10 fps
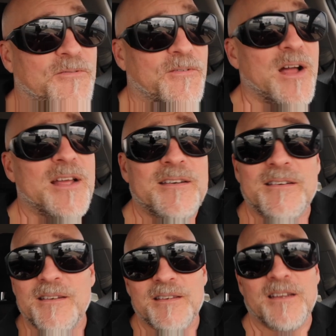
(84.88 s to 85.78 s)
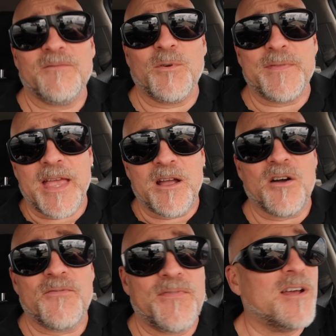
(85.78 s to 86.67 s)
fun, what they
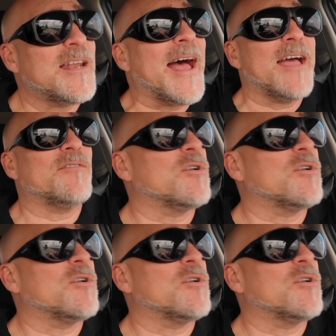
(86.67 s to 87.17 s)
call fun, I have